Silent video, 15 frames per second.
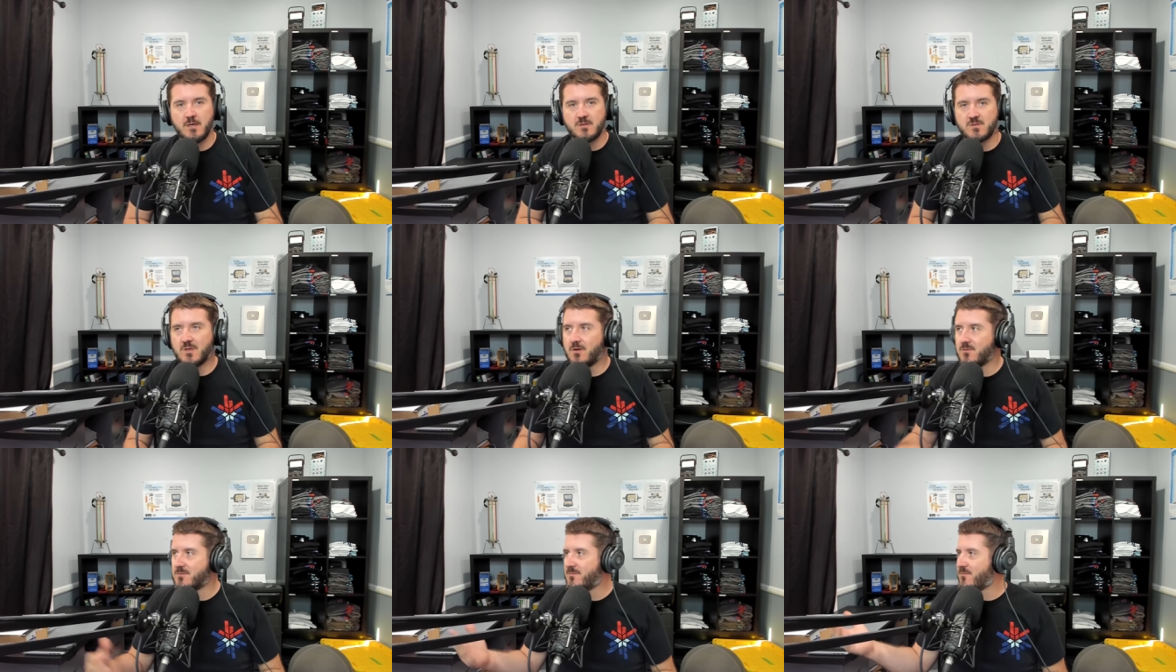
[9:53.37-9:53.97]

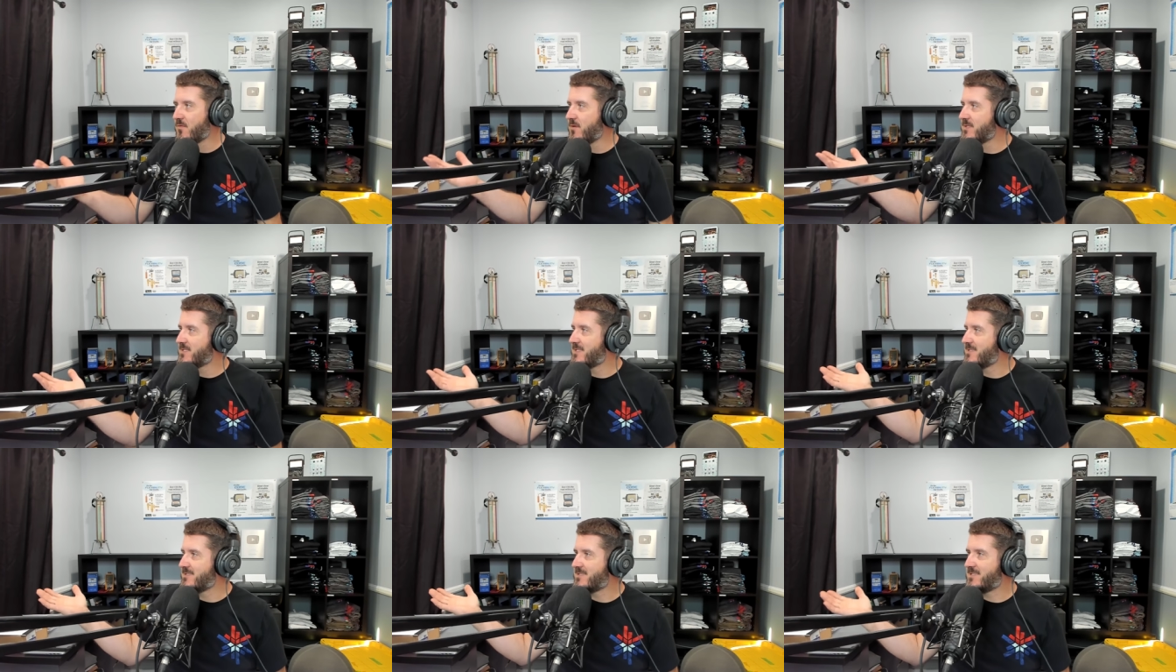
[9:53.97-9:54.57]
So for
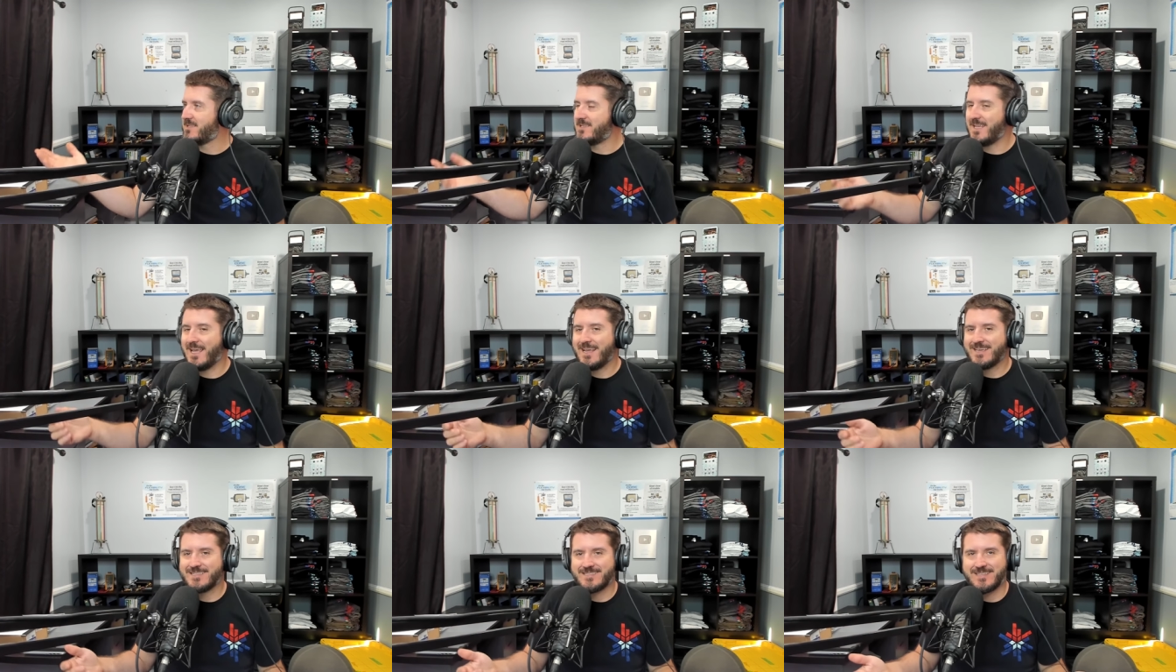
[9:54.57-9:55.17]
instance,
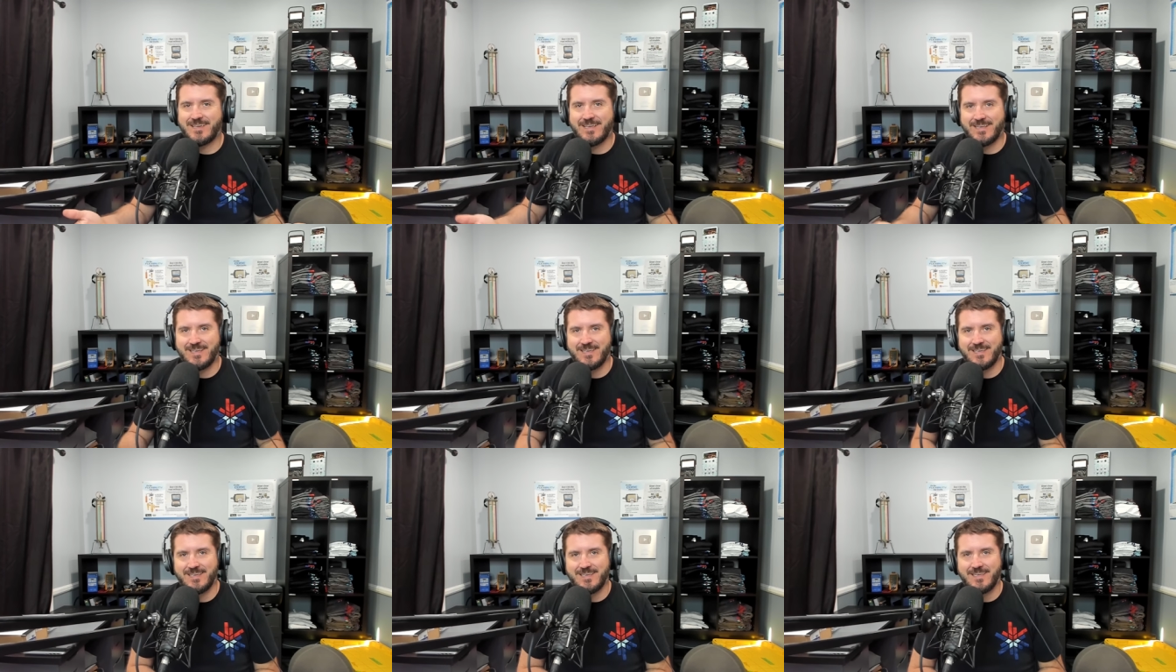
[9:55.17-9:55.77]
today it's
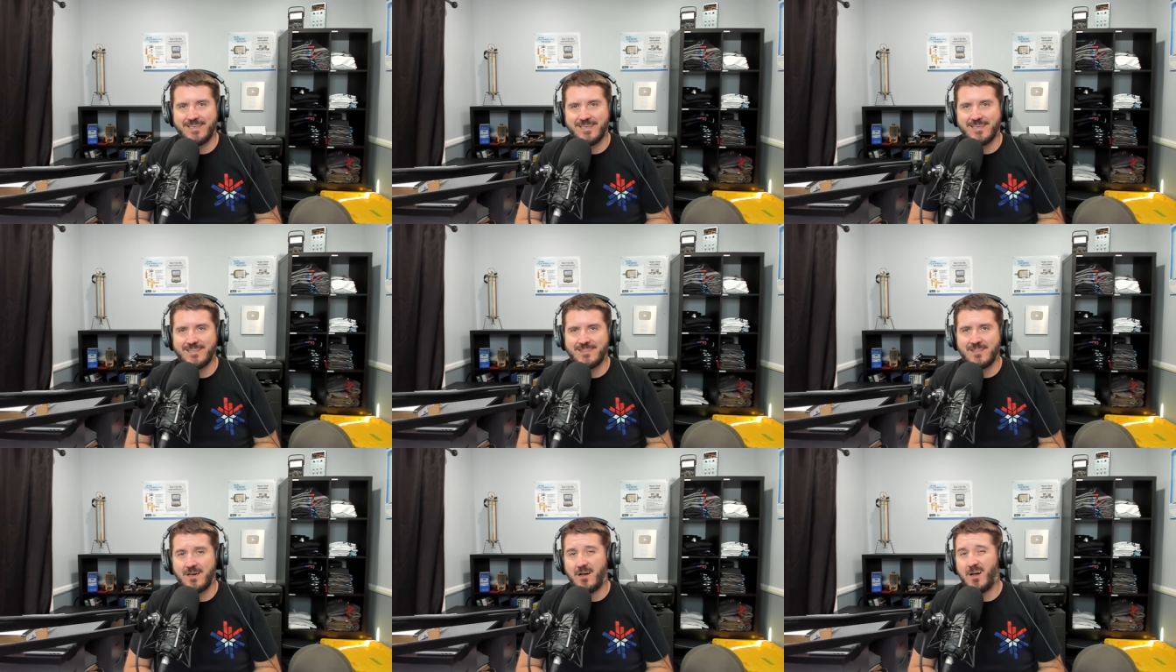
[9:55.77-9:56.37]
like
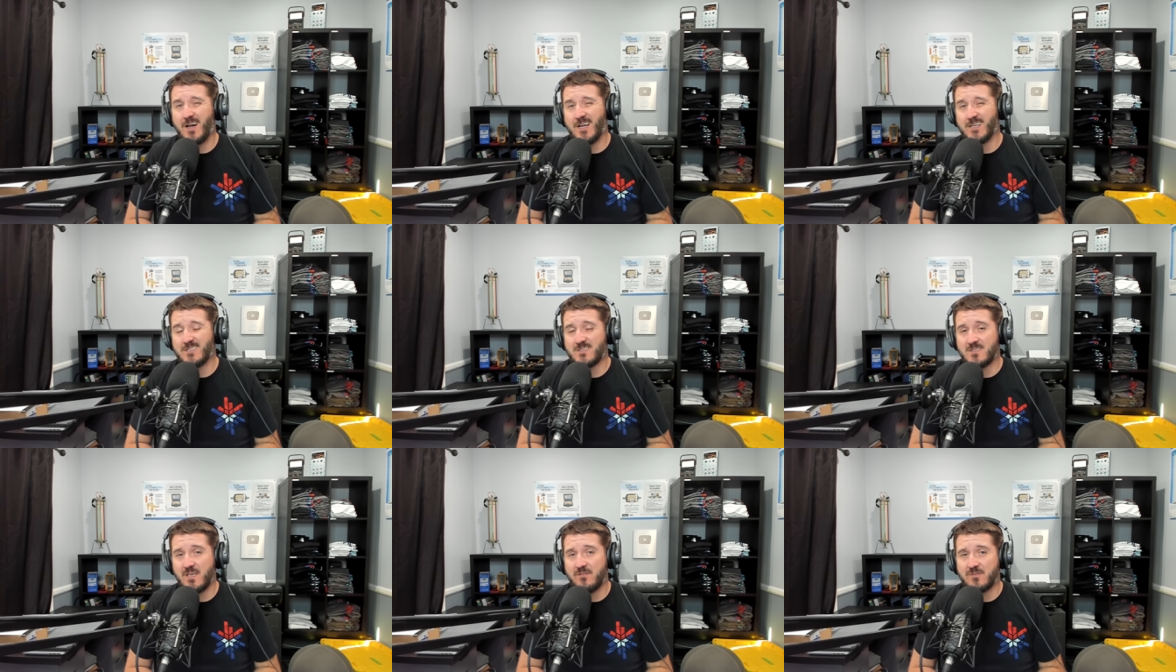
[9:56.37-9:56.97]
in the high
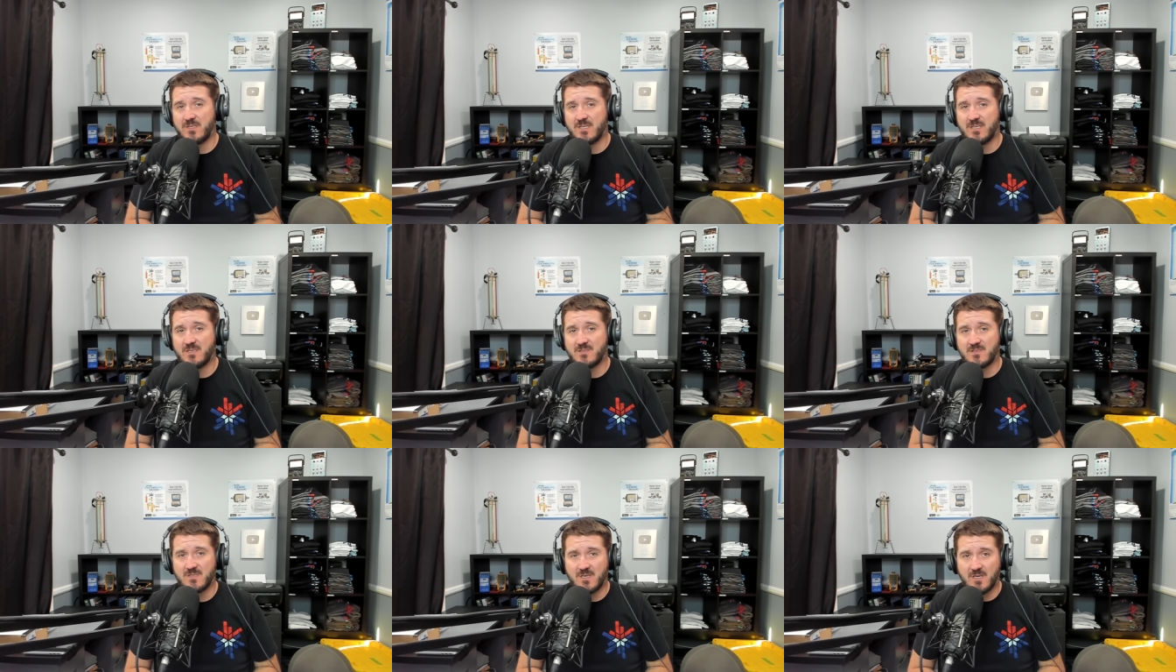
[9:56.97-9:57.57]

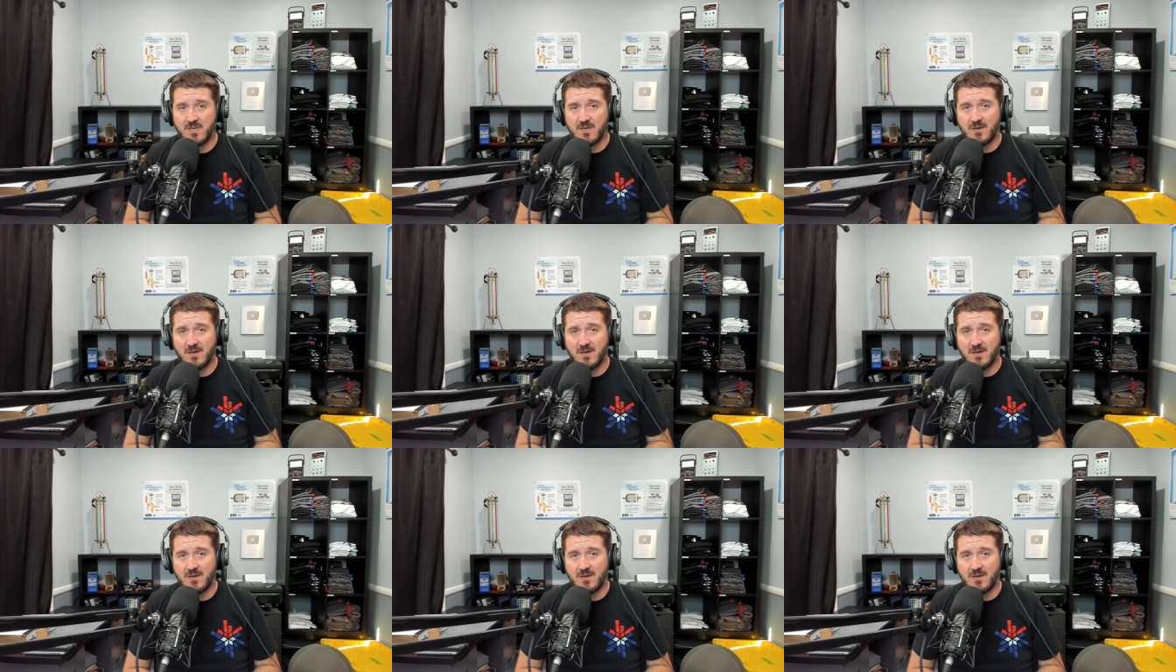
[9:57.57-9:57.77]
seventies.